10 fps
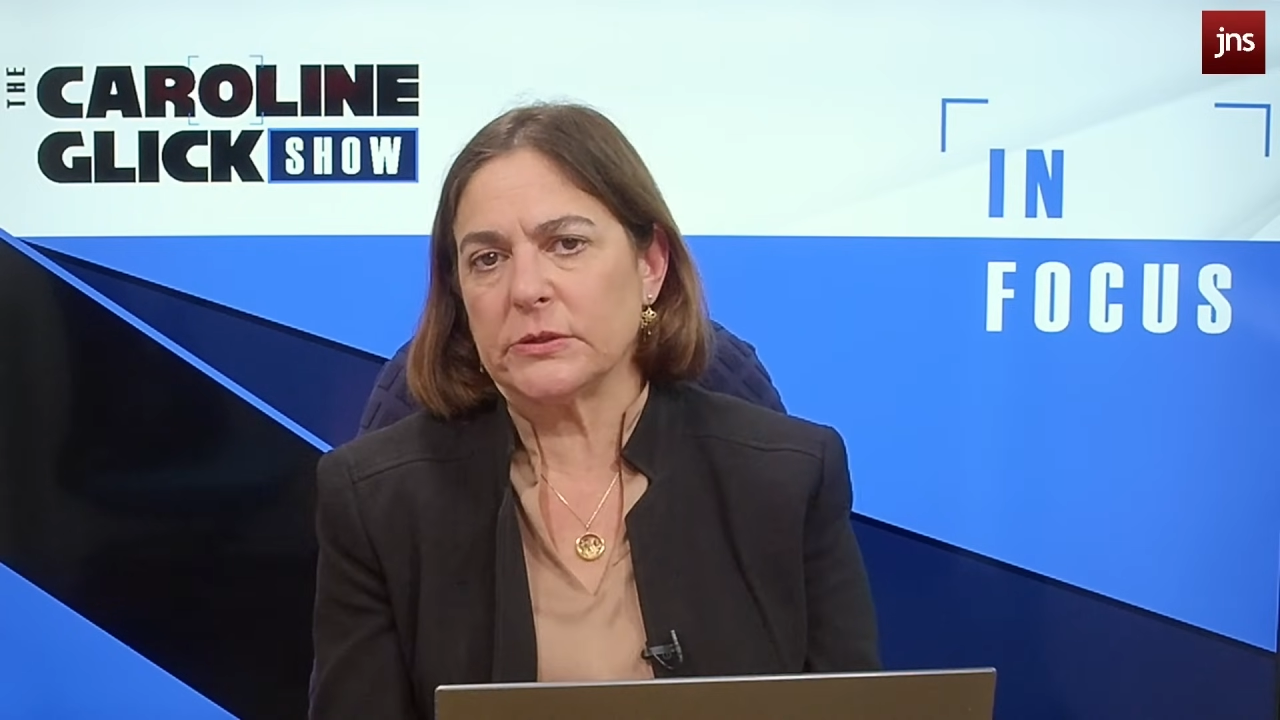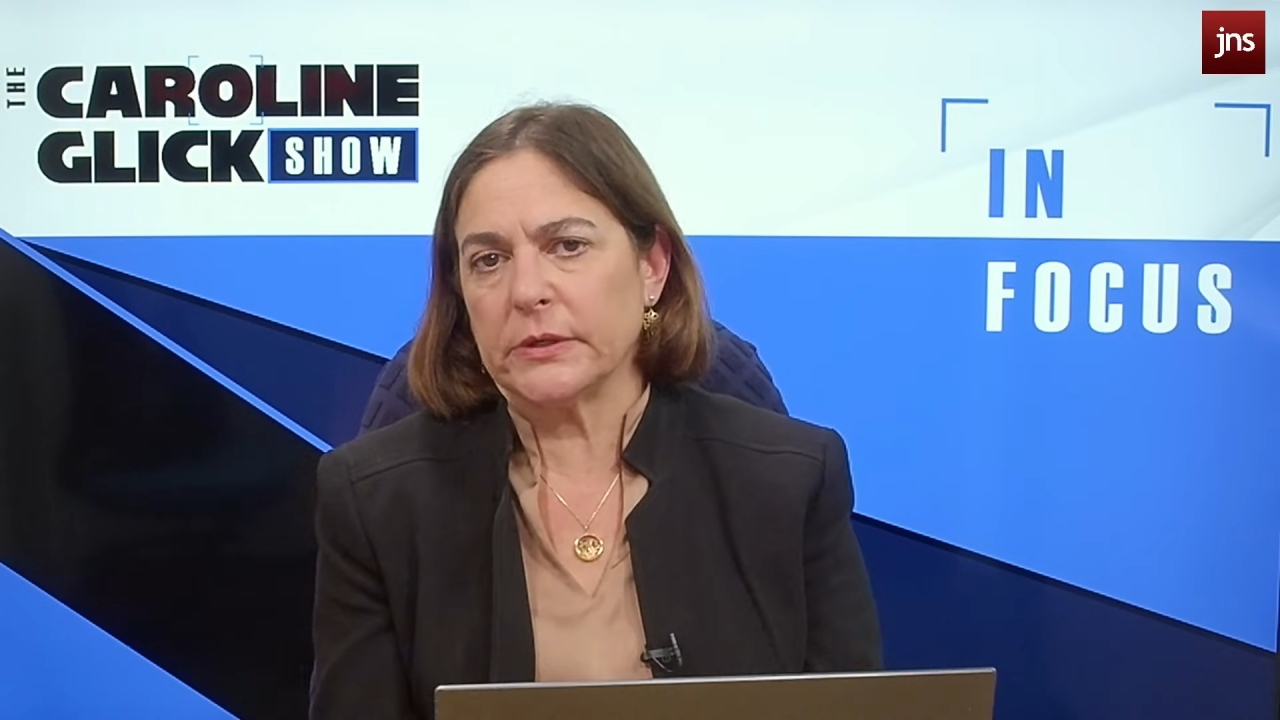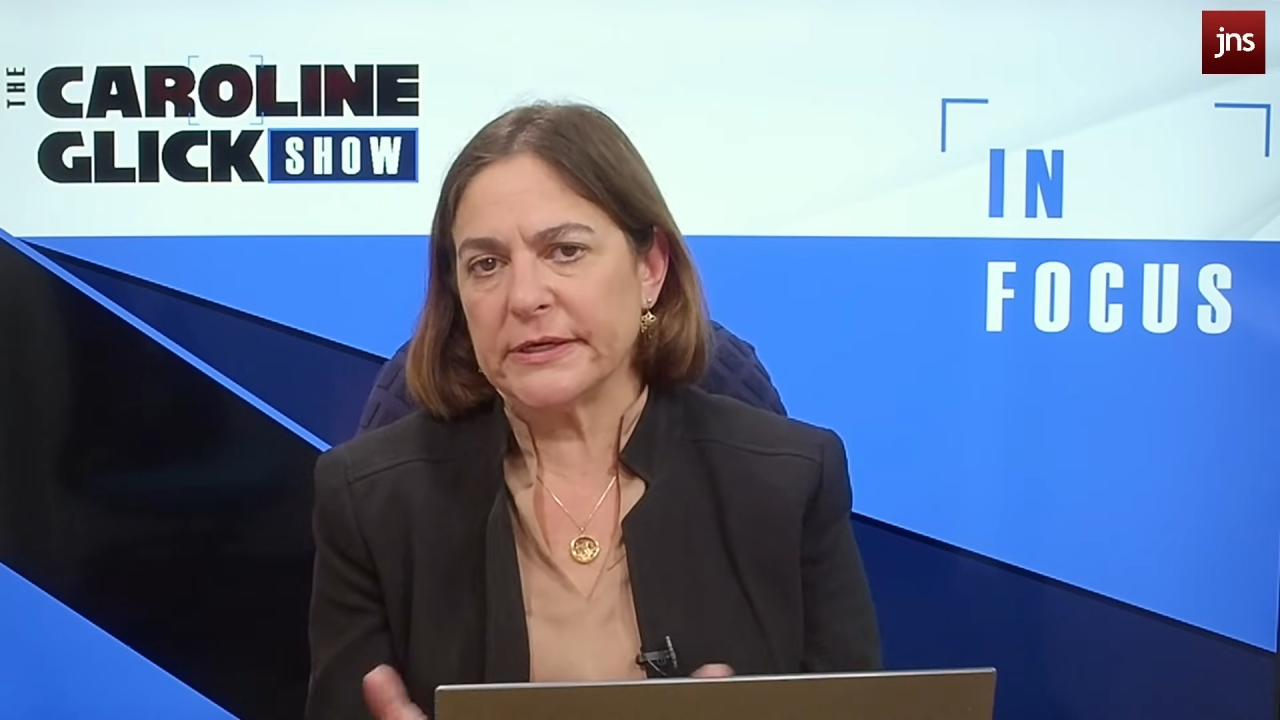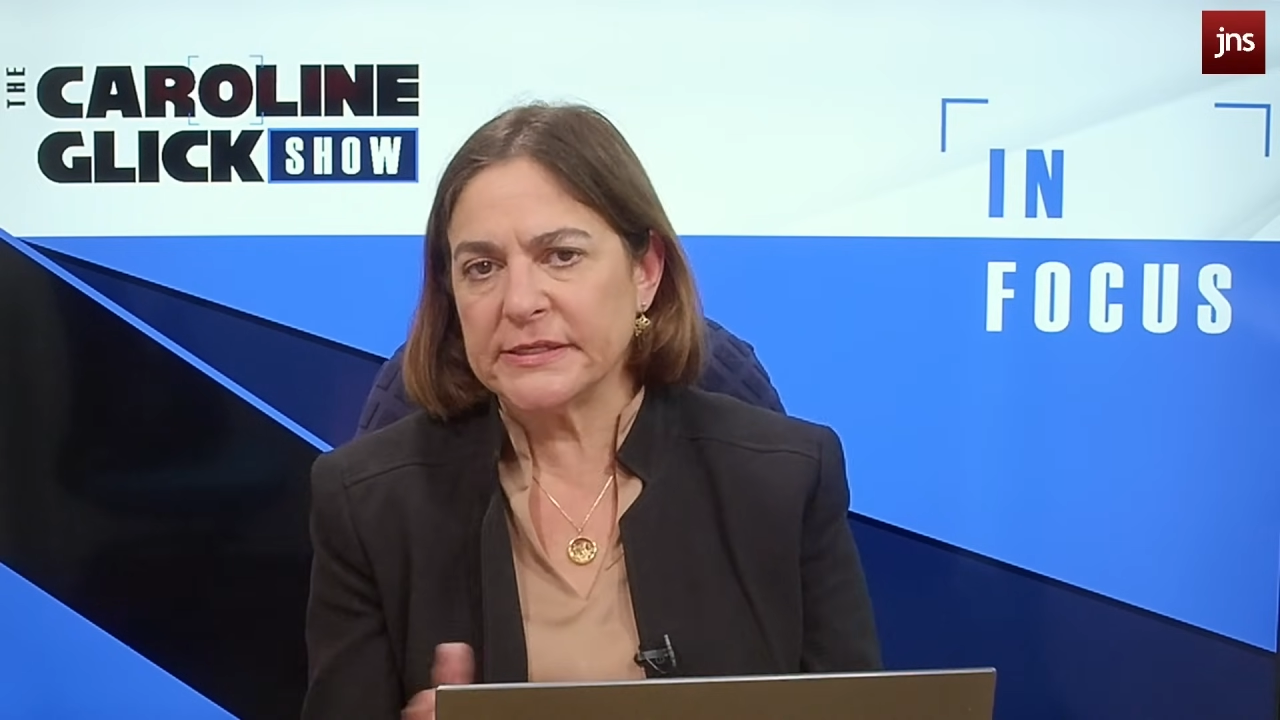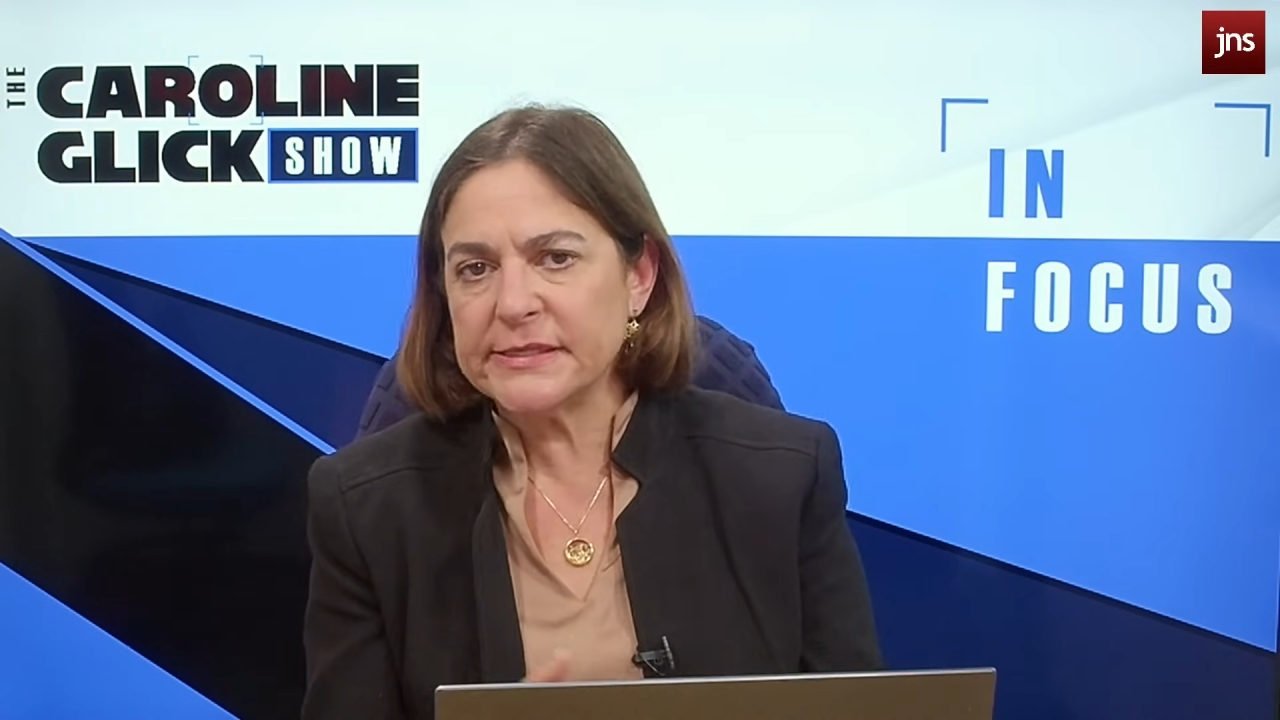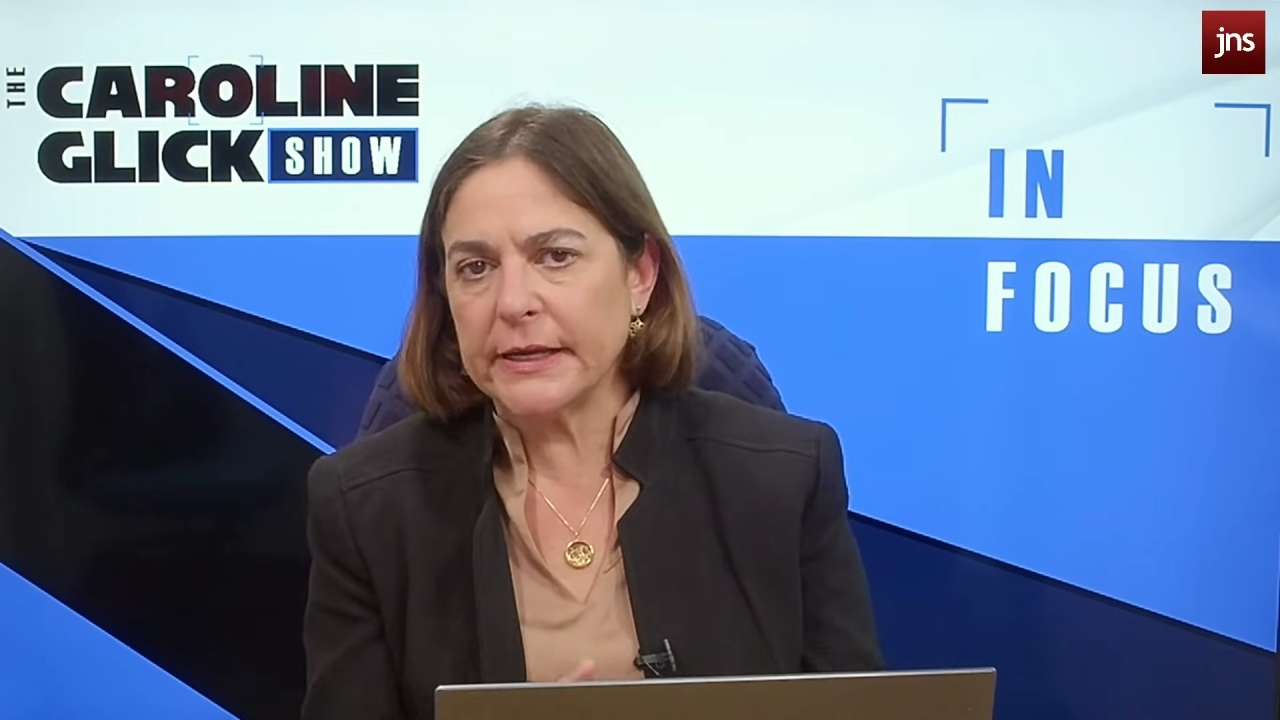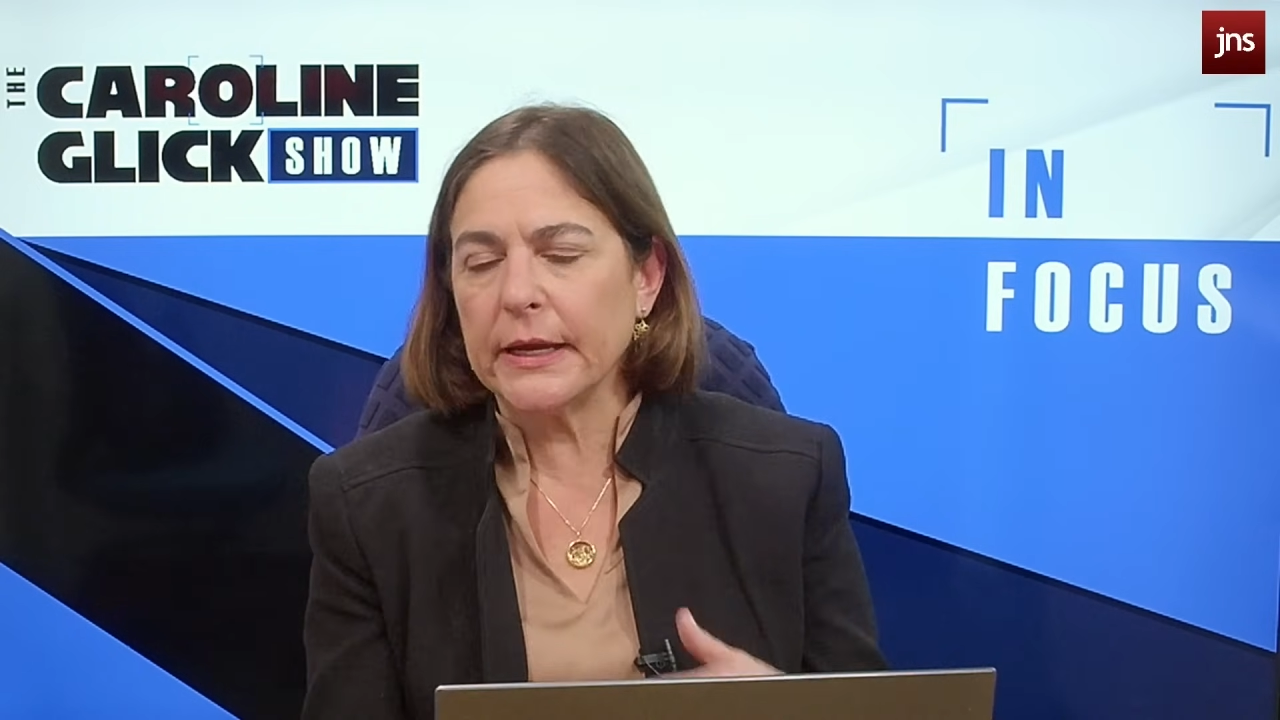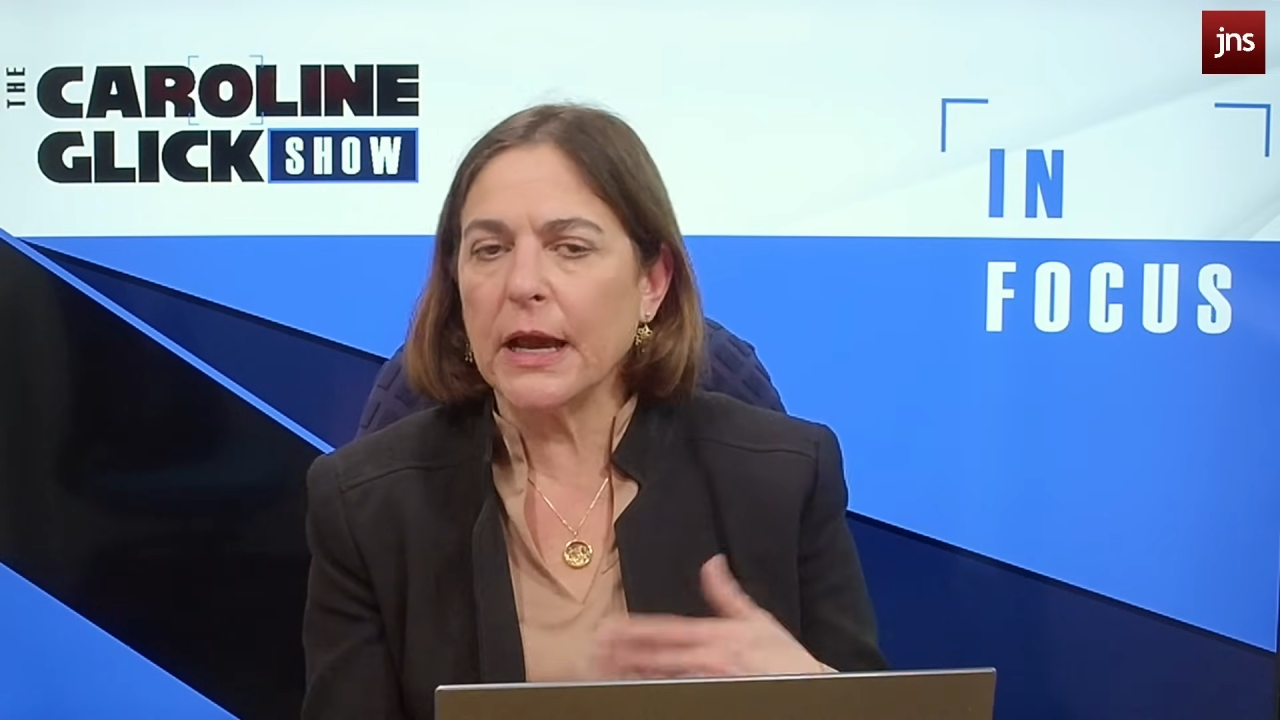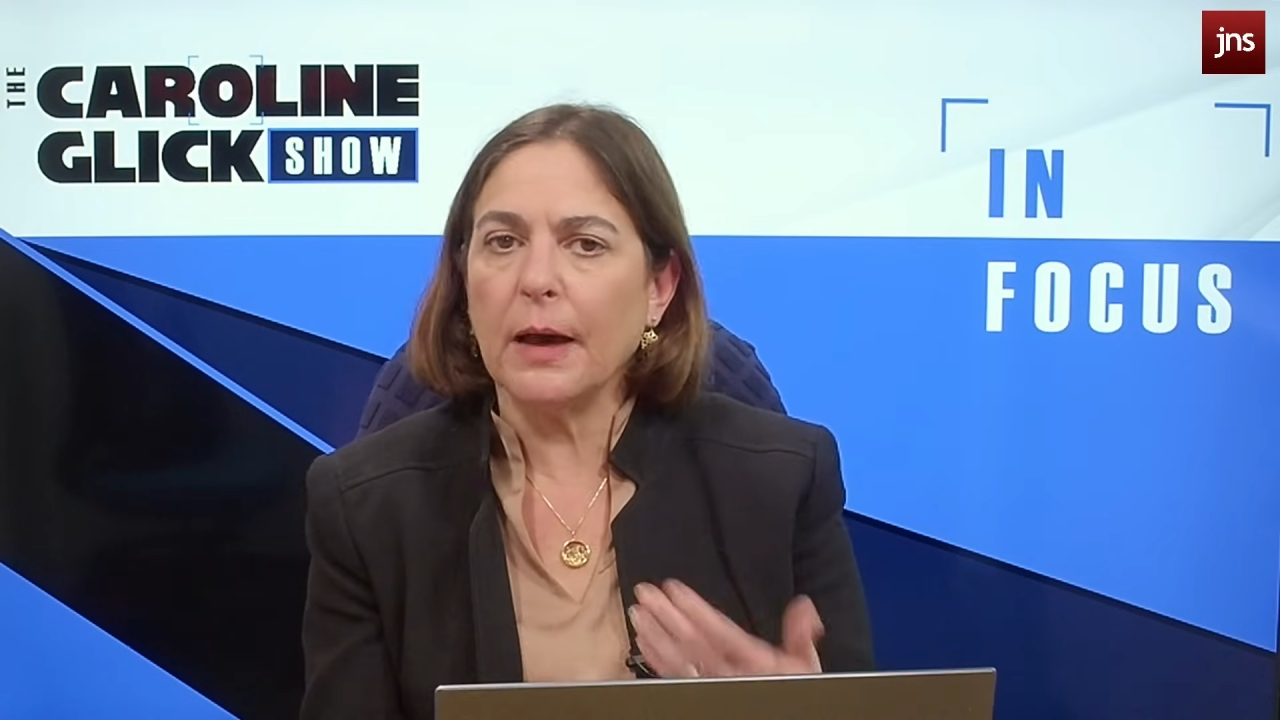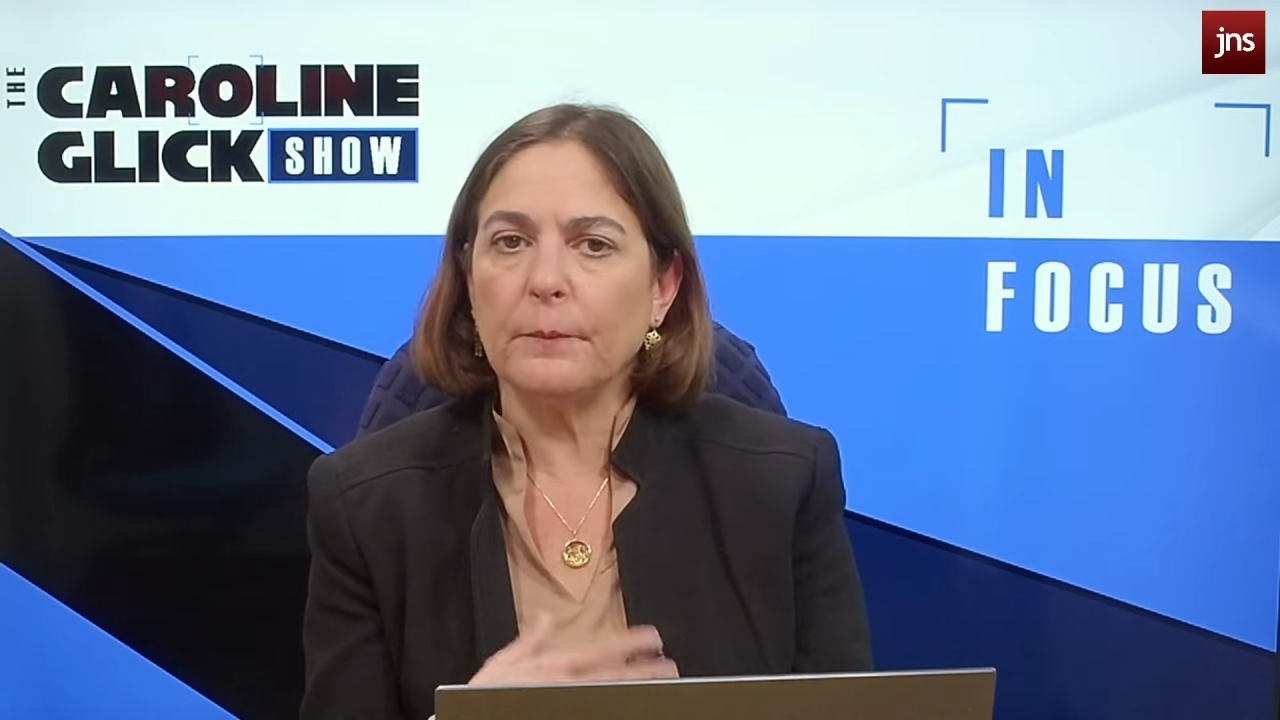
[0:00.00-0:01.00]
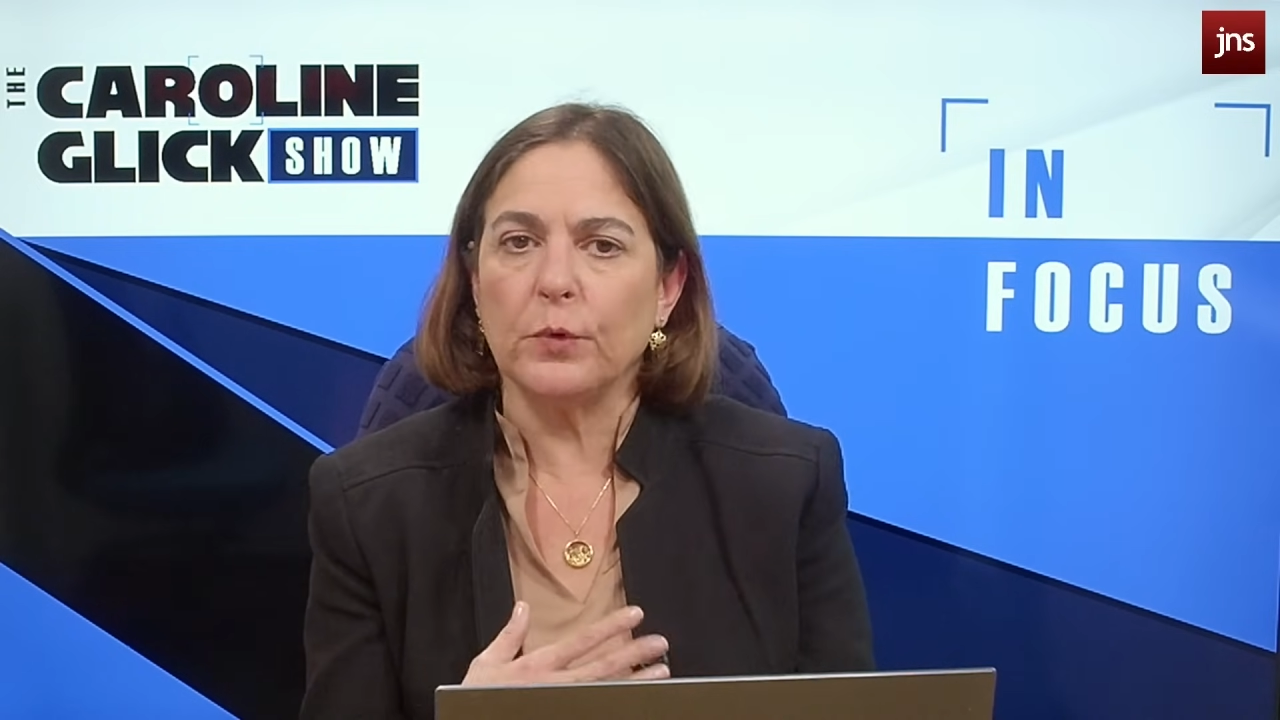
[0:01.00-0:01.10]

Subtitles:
already setting up